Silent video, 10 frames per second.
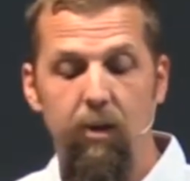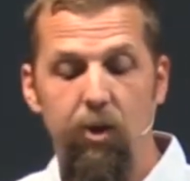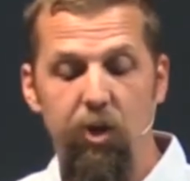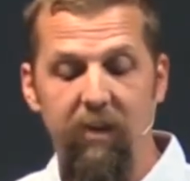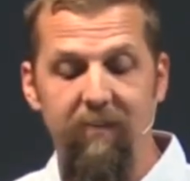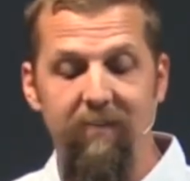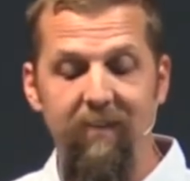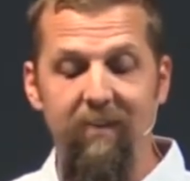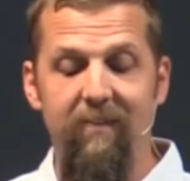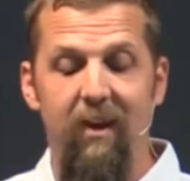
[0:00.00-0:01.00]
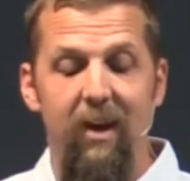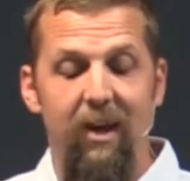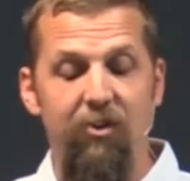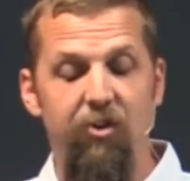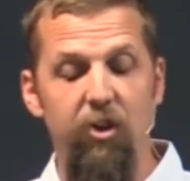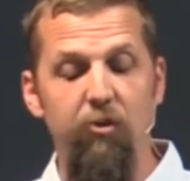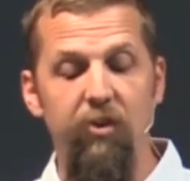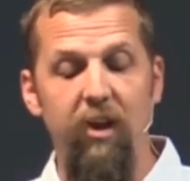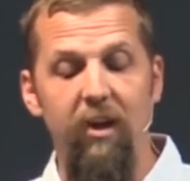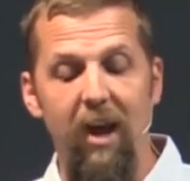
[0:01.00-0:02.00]
Jesus is, is
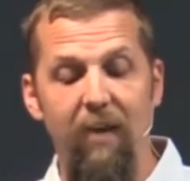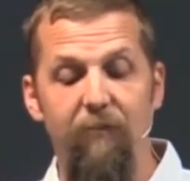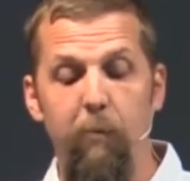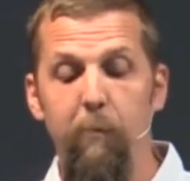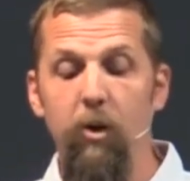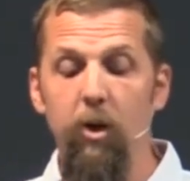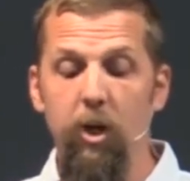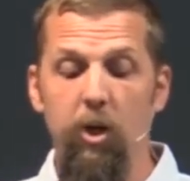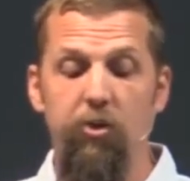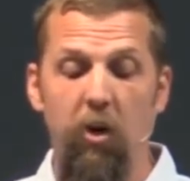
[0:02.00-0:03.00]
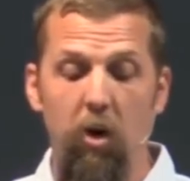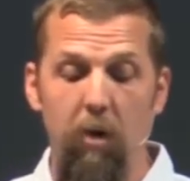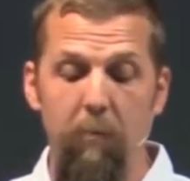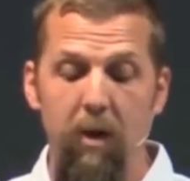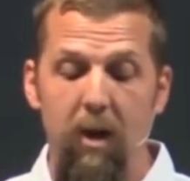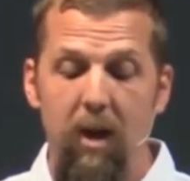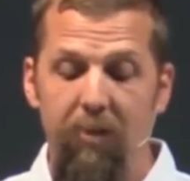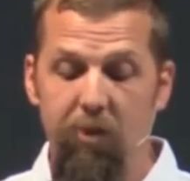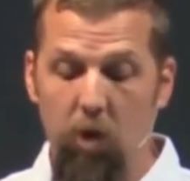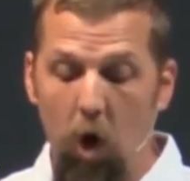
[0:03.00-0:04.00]
using a familiar term
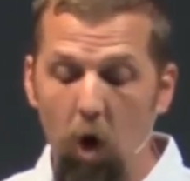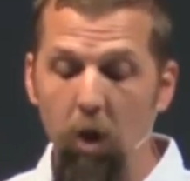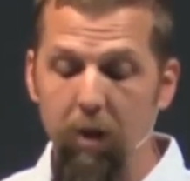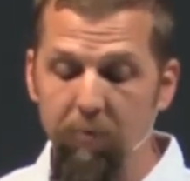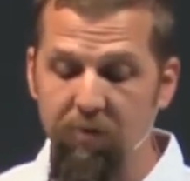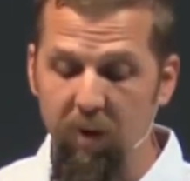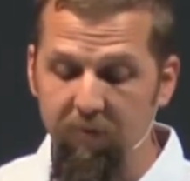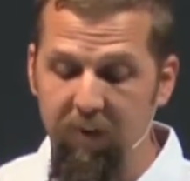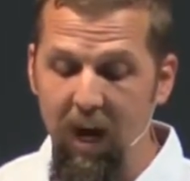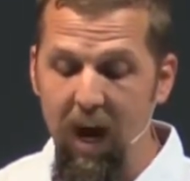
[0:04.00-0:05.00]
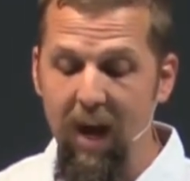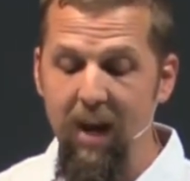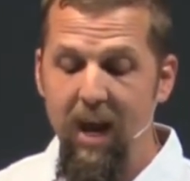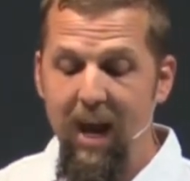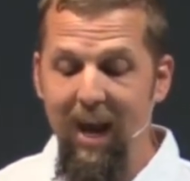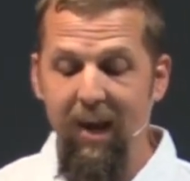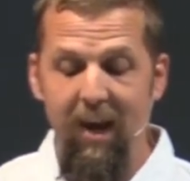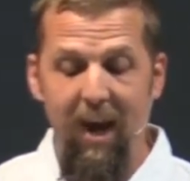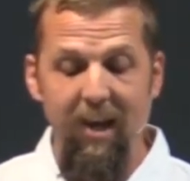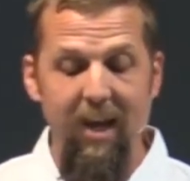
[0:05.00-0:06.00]
to call himself God. And,
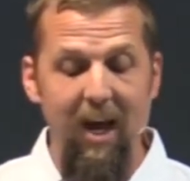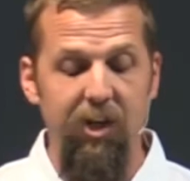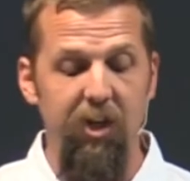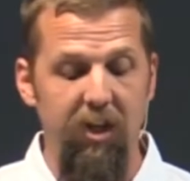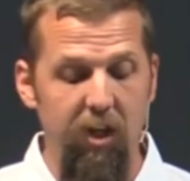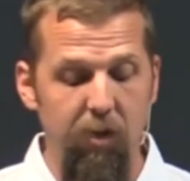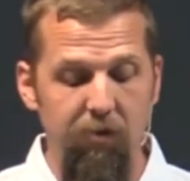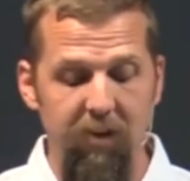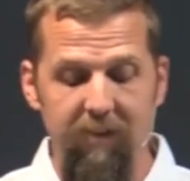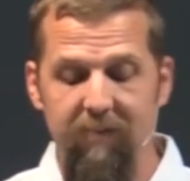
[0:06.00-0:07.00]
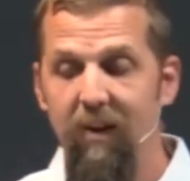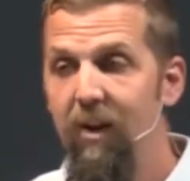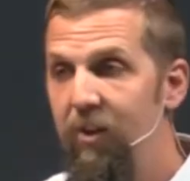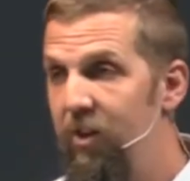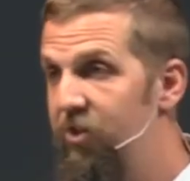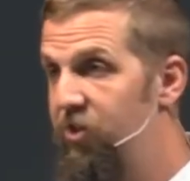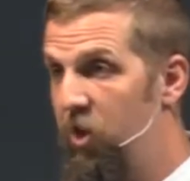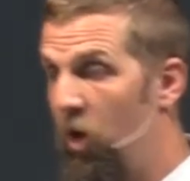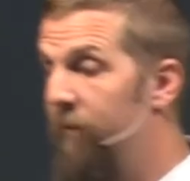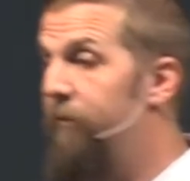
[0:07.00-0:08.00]
and he actually uses this
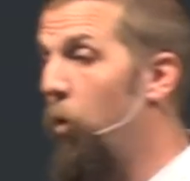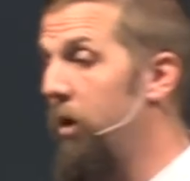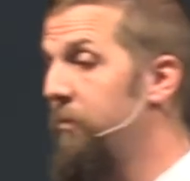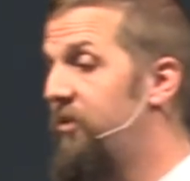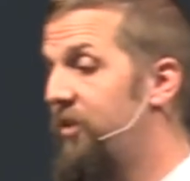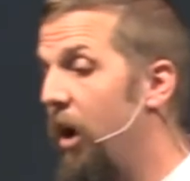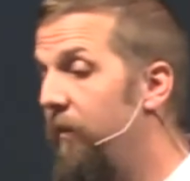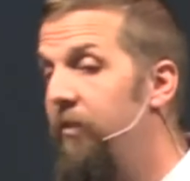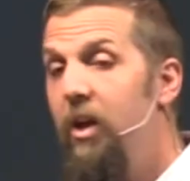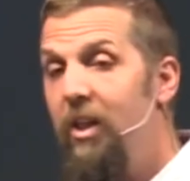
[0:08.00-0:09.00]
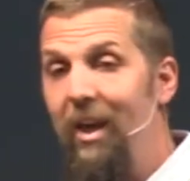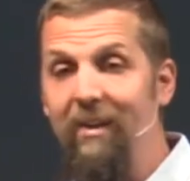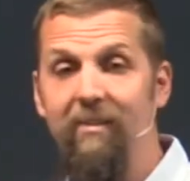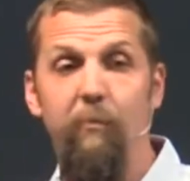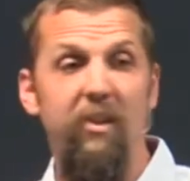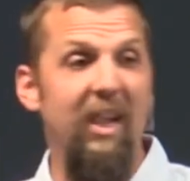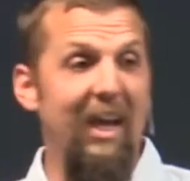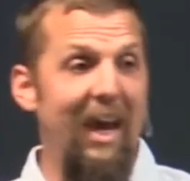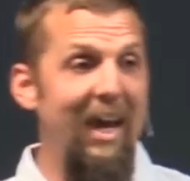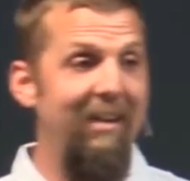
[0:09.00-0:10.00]
term for himself like something
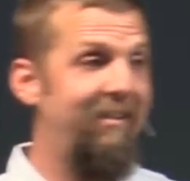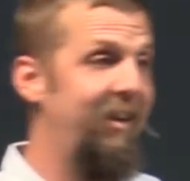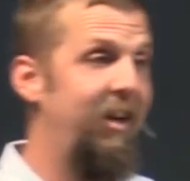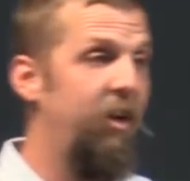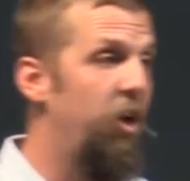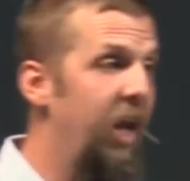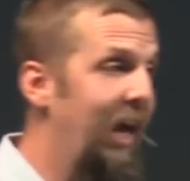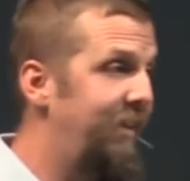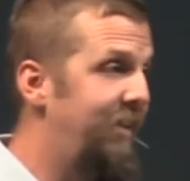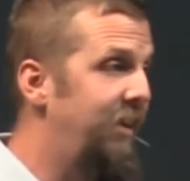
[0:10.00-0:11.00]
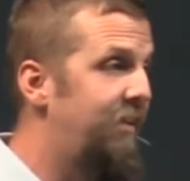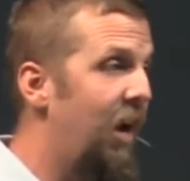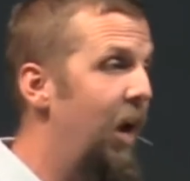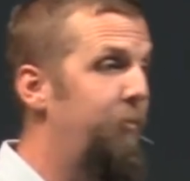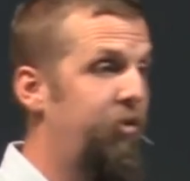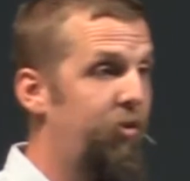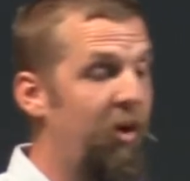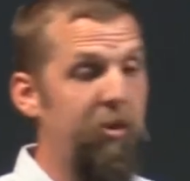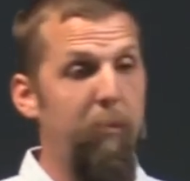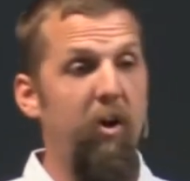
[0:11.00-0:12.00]
like 18 or 19 times
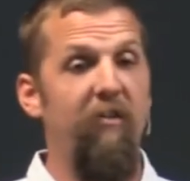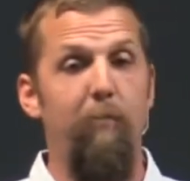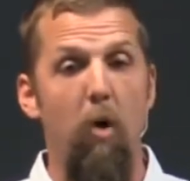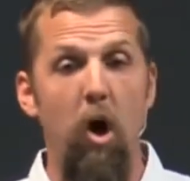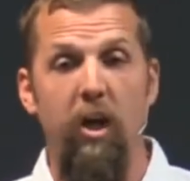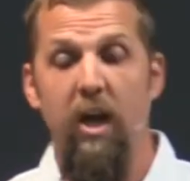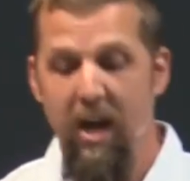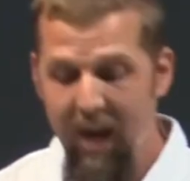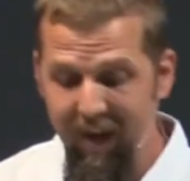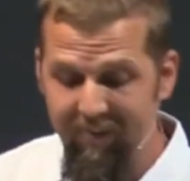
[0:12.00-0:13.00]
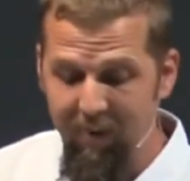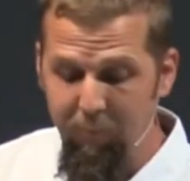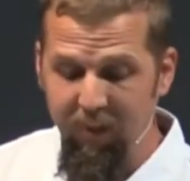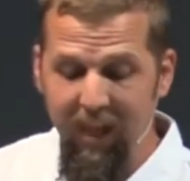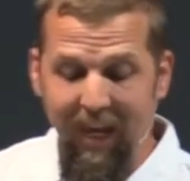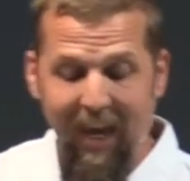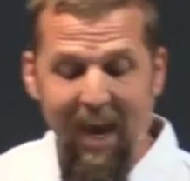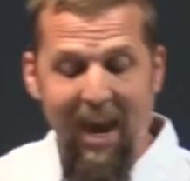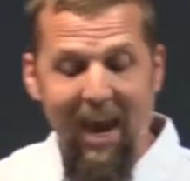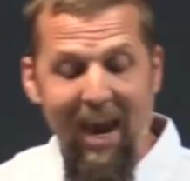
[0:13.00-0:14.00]
throughout the book of Mark, and something like
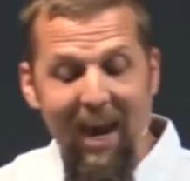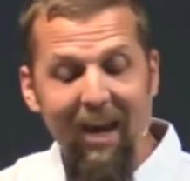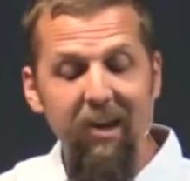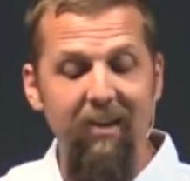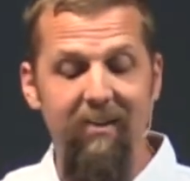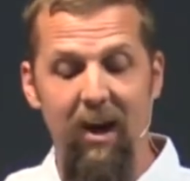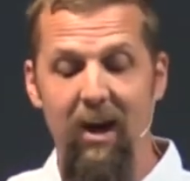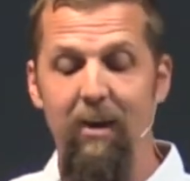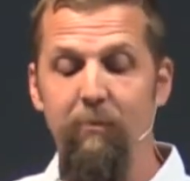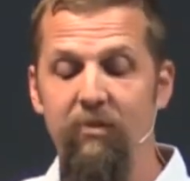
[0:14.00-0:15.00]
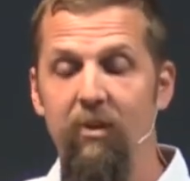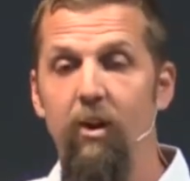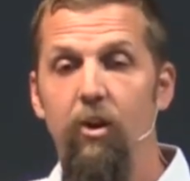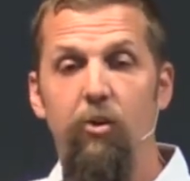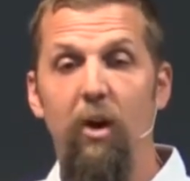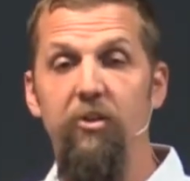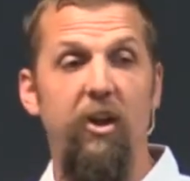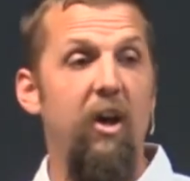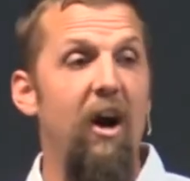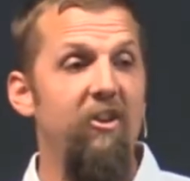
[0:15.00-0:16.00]
80 times throughout the
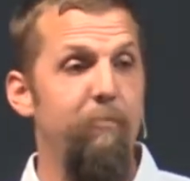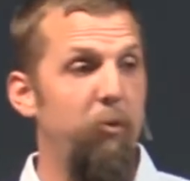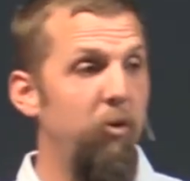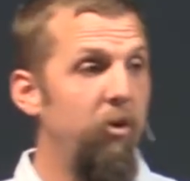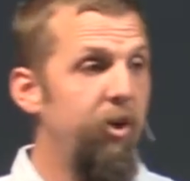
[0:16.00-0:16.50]
gospel,